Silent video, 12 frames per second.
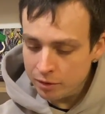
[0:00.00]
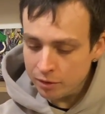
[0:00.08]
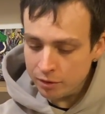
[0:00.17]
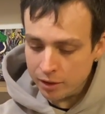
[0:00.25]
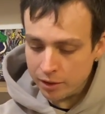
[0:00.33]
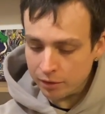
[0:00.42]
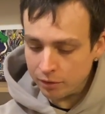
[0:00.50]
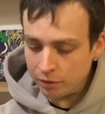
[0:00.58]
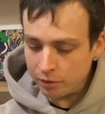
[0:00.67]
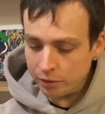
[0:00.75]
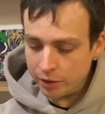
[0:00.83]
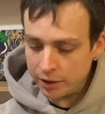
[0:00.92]
And it's
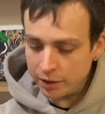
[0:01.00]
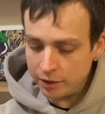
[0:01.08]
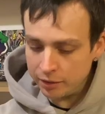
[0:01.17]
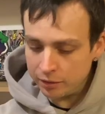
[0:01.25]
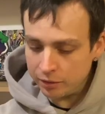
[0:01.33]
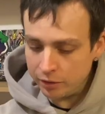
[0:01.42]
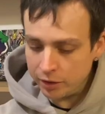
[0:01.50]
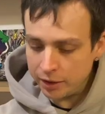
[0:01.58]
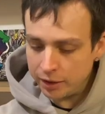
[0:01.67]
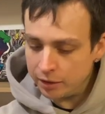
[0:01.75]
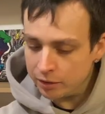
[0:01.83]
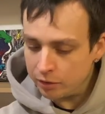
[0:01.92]
loading in, loading
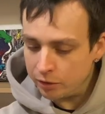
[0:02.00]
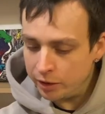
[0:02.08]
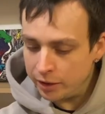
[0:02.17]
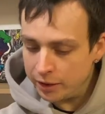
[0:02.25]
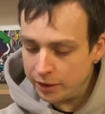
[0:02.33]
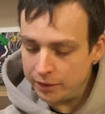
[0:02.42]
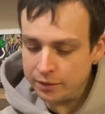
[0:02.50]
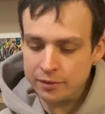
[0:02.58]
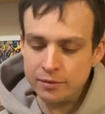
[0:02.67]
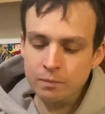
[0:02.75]
in, loading in.